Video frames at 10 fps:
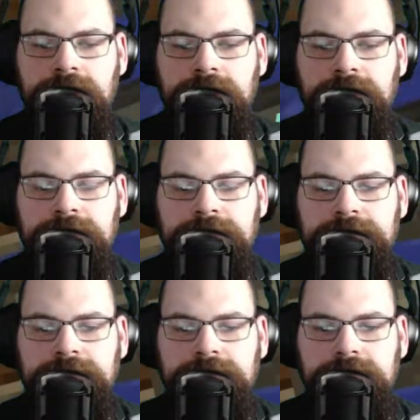
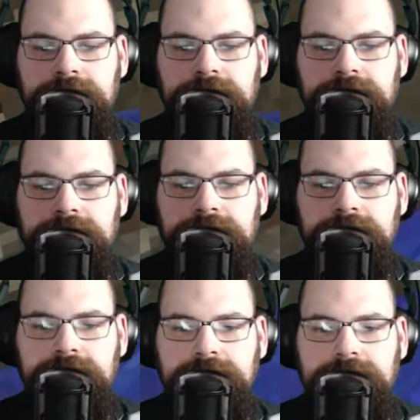
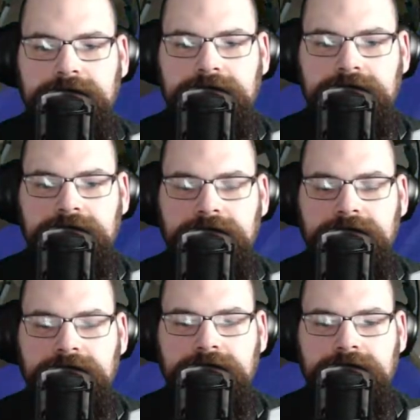
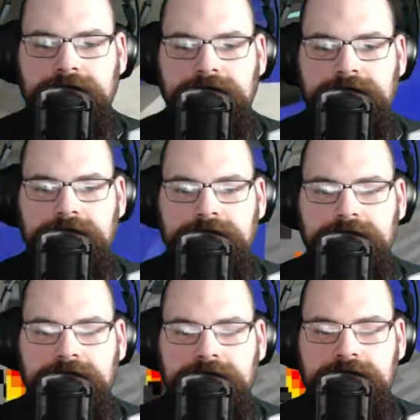
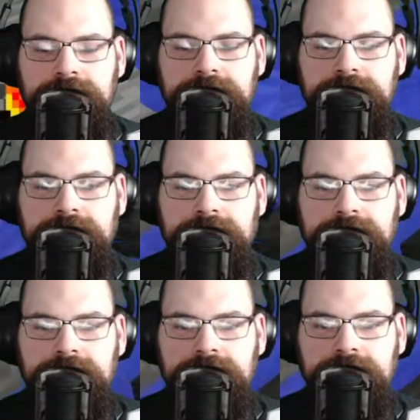
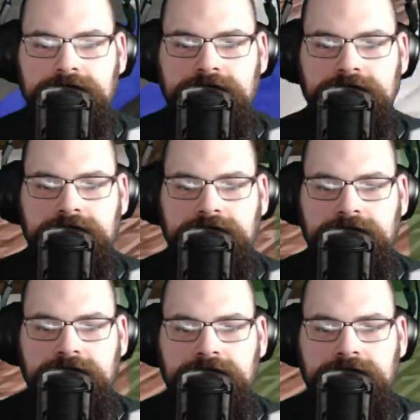(not speaking)